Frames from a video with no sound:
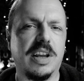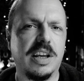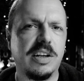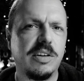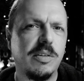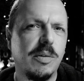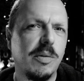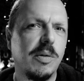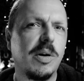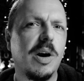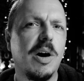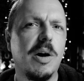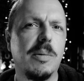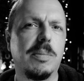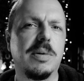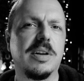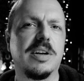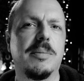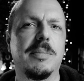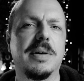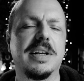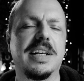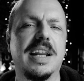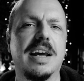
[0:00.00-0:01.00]
I know a couple of
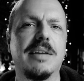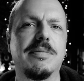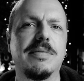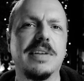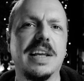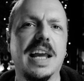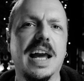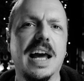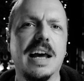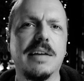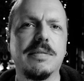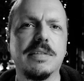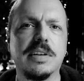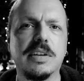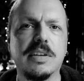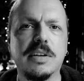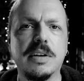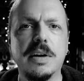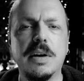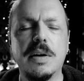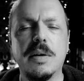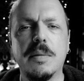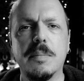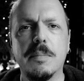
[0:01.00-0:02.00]
them I definitely haven't,
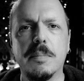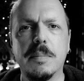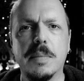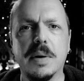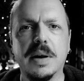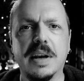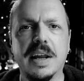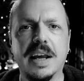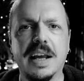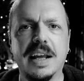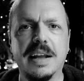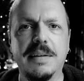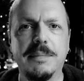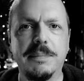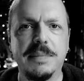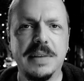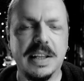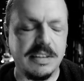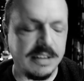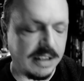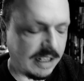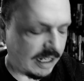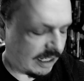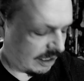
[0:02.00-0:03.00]
but
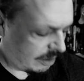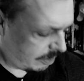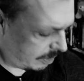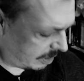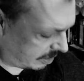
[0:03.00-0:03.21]
let's get into